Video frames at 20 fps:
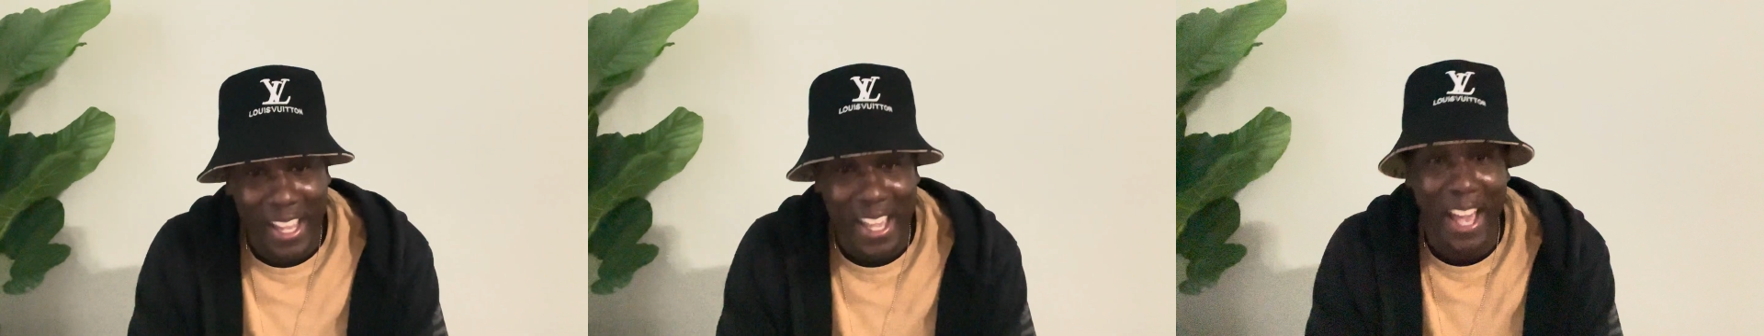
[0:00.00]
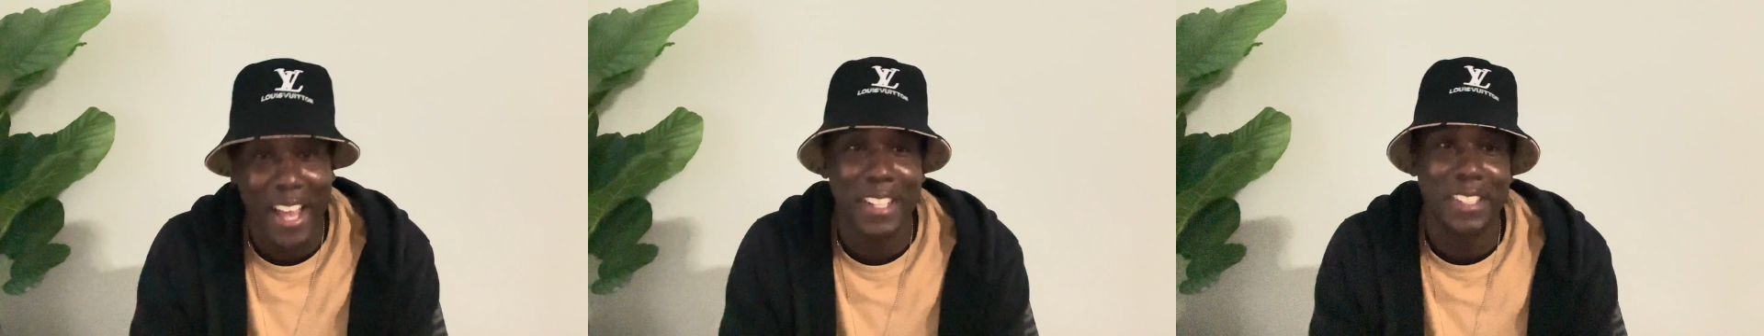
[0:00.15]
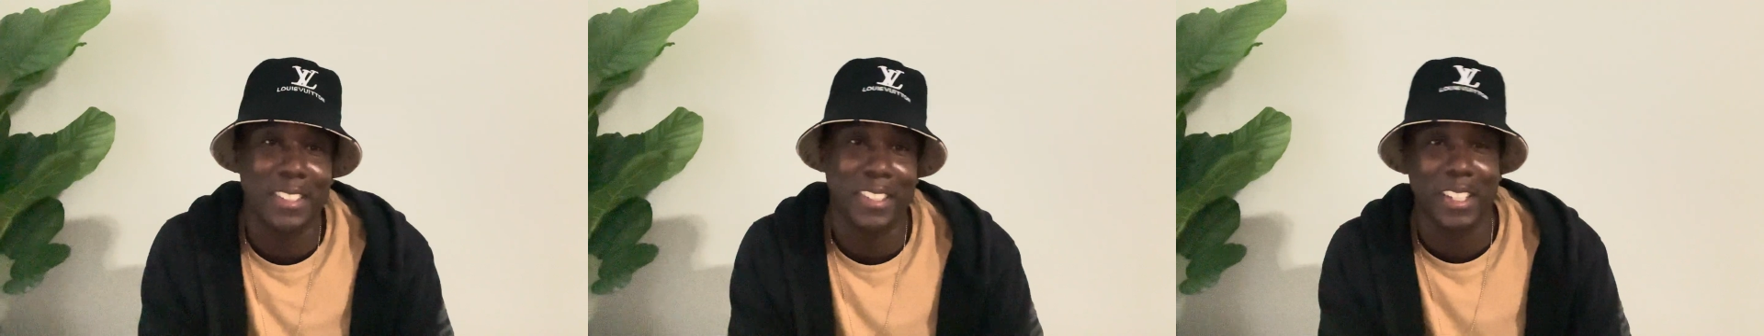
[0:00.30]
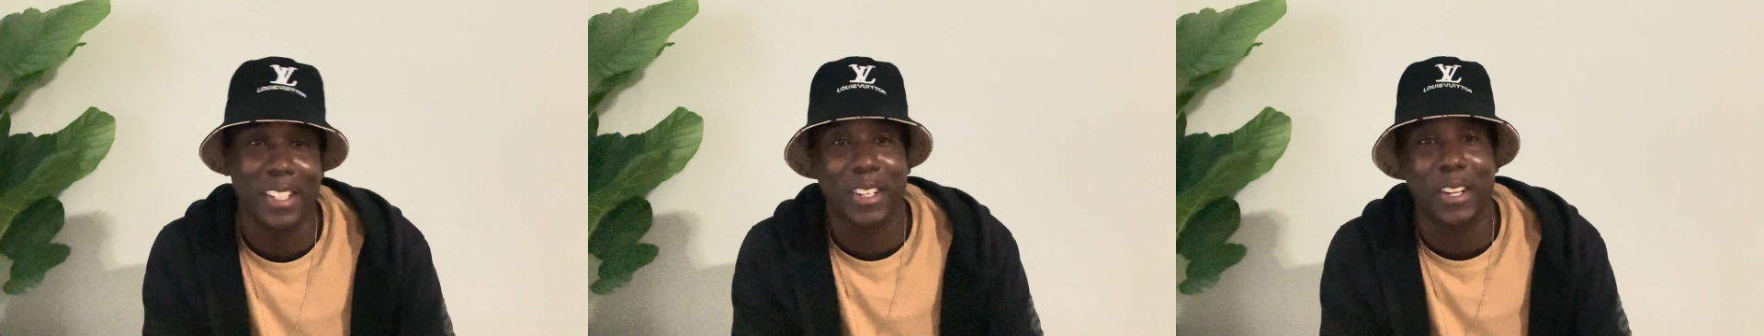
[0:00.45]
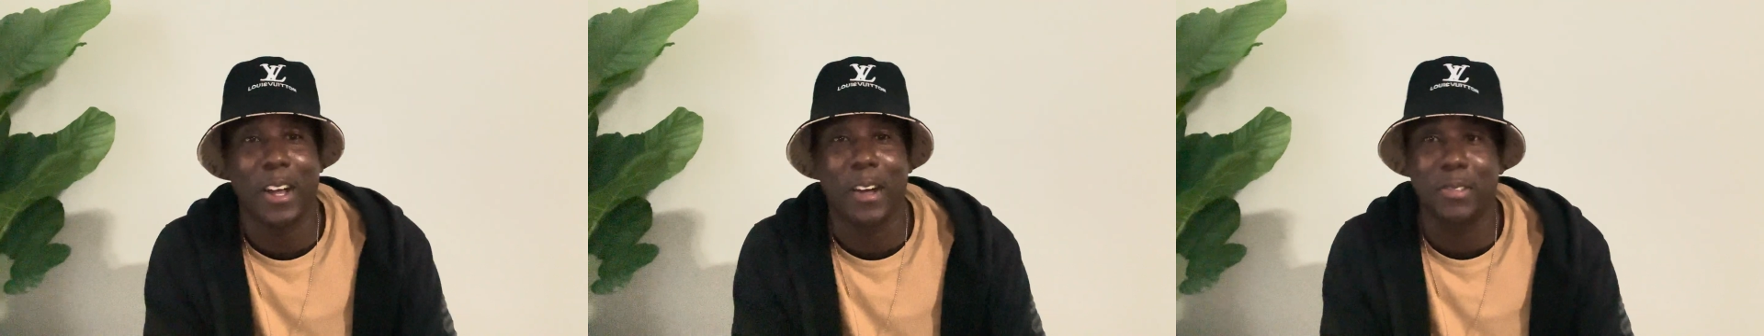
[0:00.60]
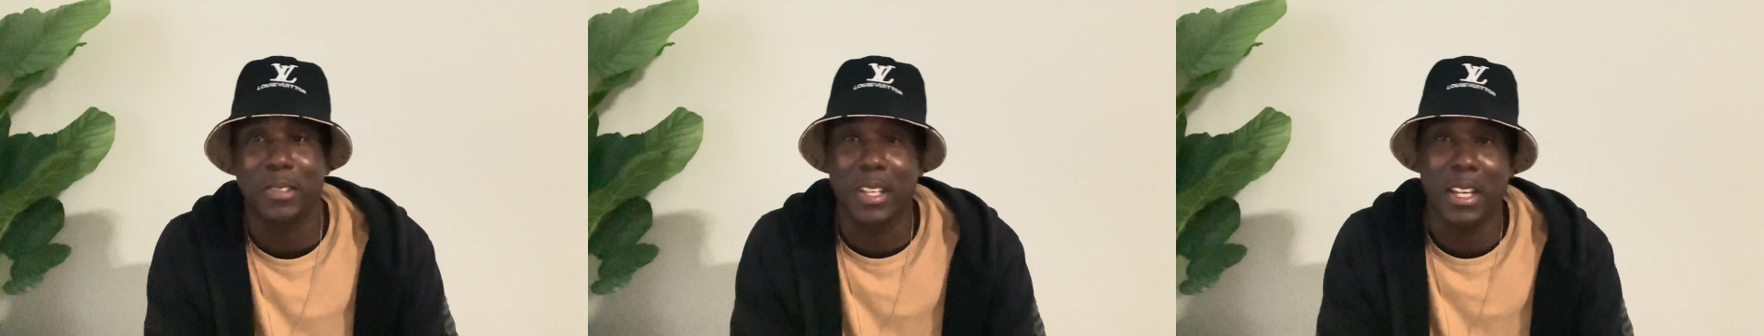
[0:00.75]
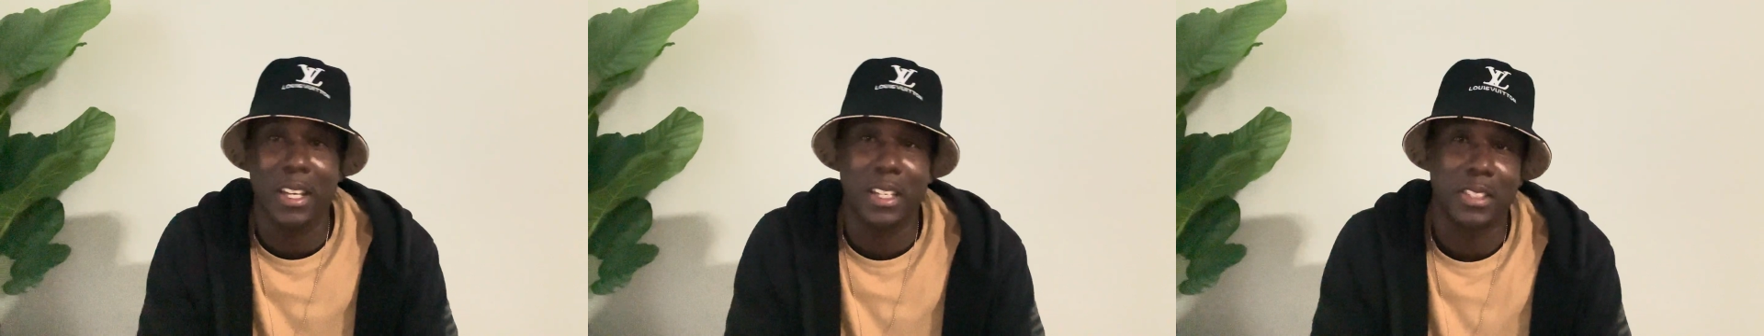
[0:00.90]
got to send it off
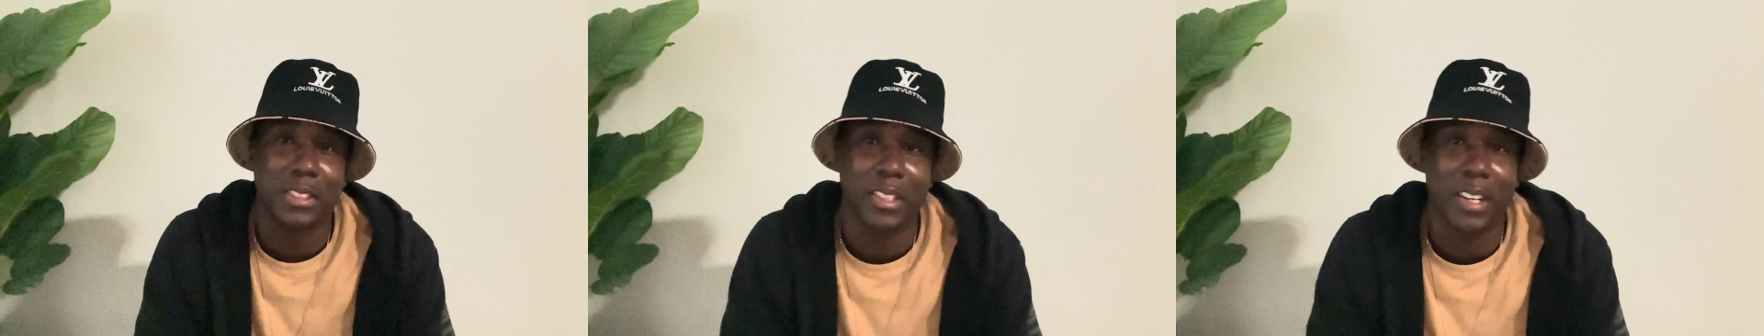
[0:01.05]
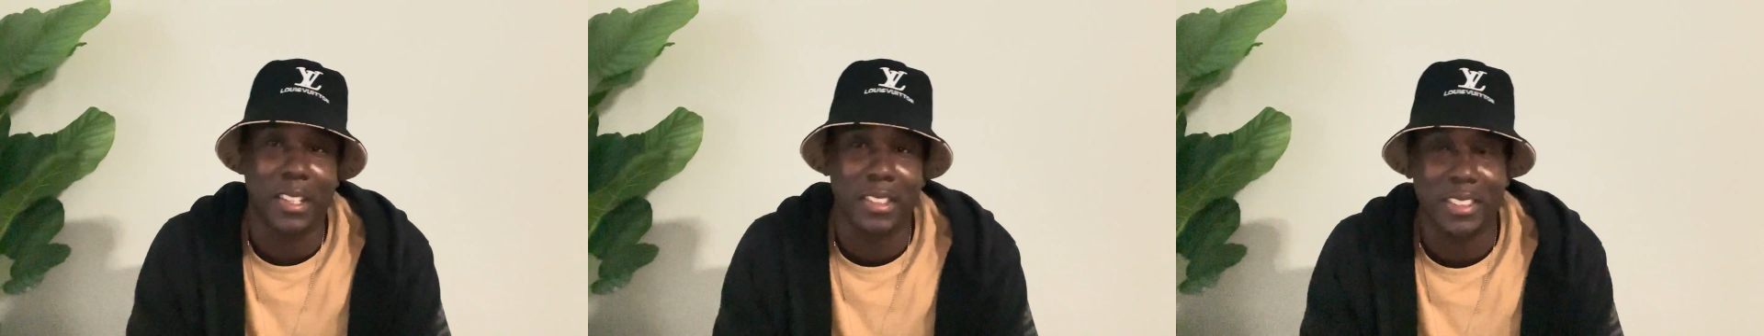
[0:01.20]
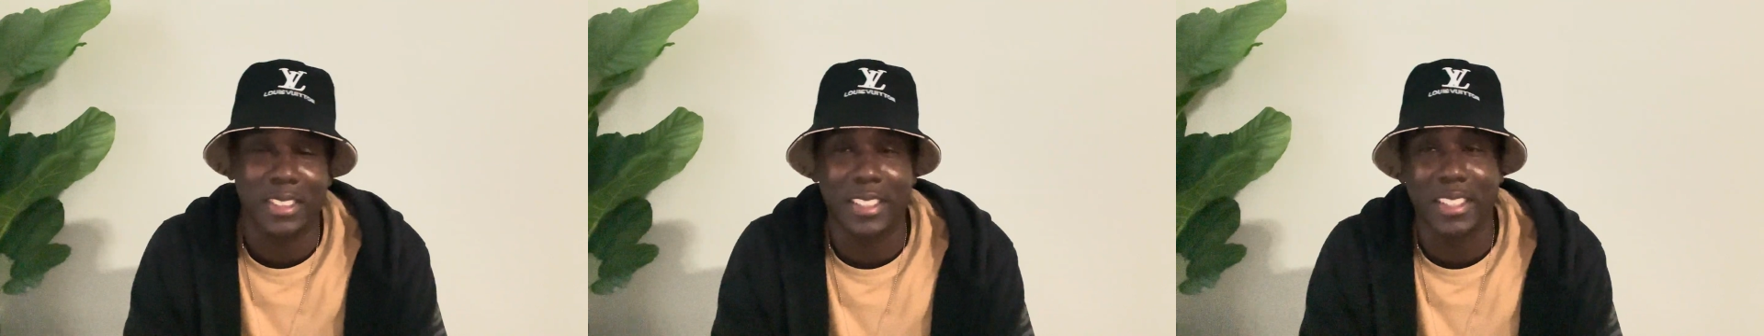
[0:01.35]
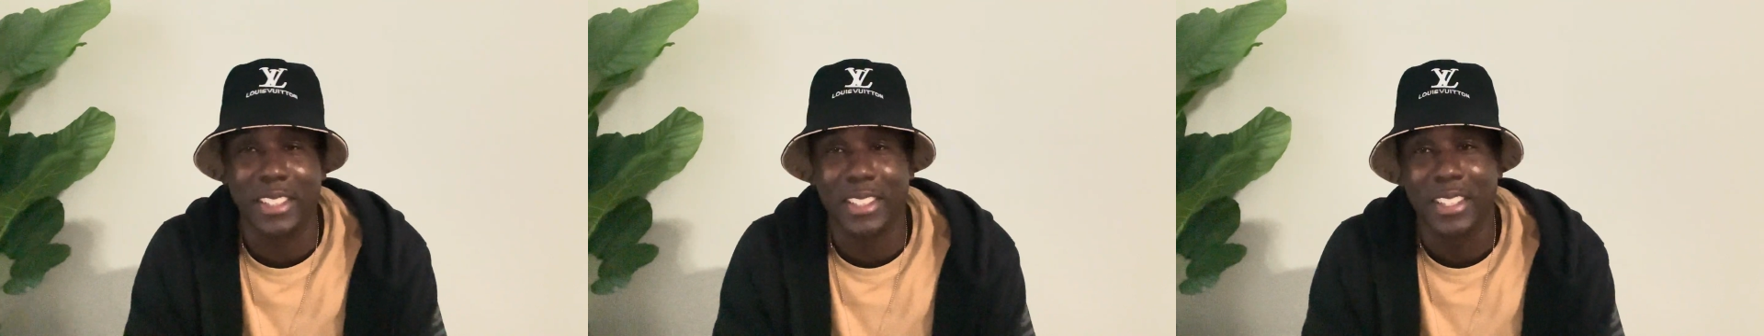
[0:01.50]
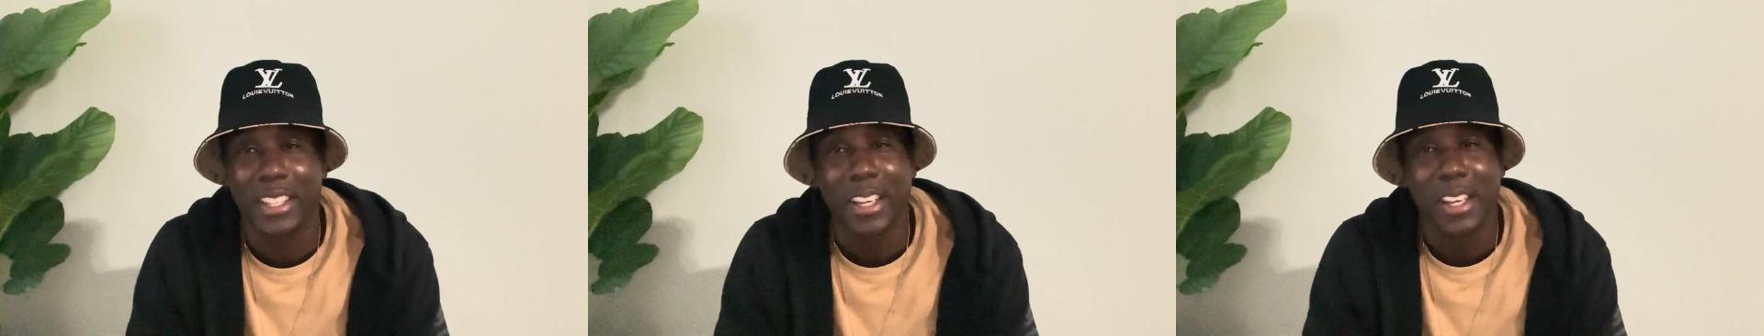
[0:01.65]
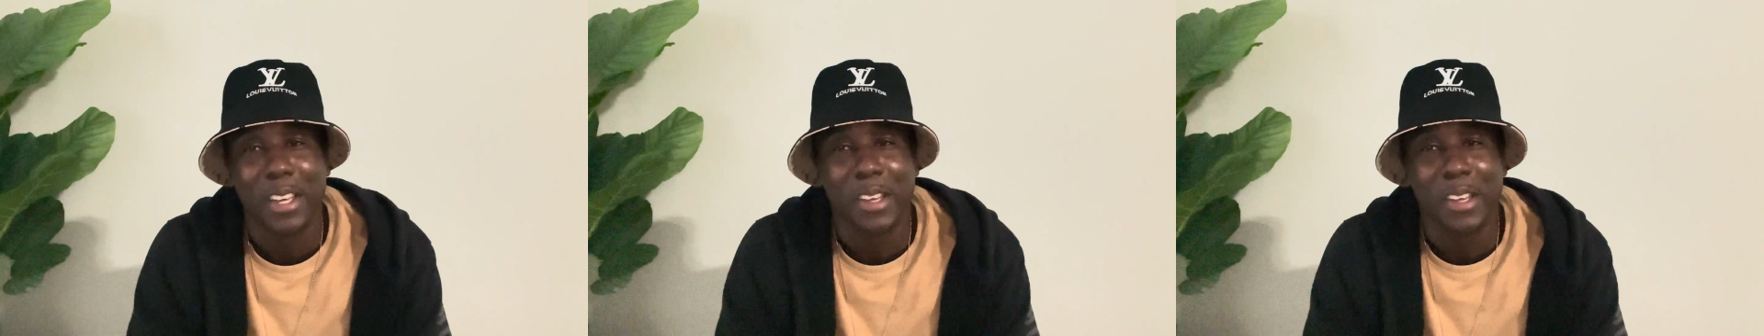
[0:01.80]
to HRC